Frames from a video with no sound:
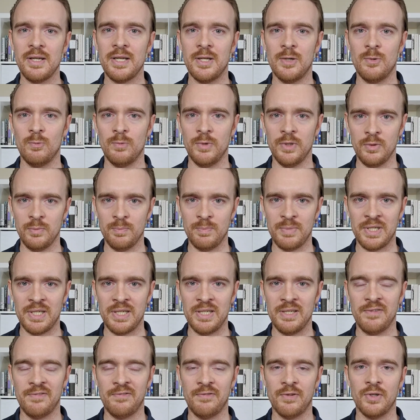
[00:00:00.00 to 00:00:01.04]
it will
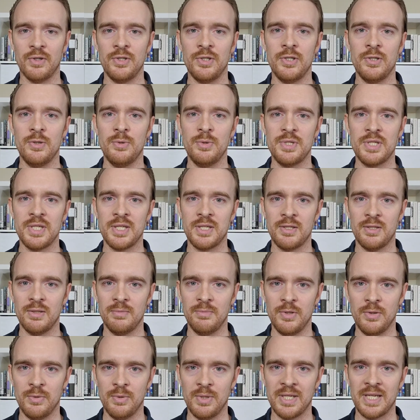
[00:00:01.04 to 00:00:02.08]
be for you to
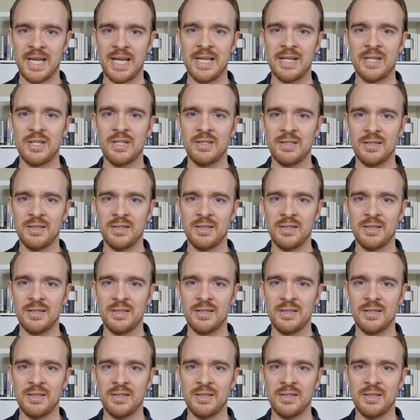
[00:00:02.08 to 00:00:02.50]
communicate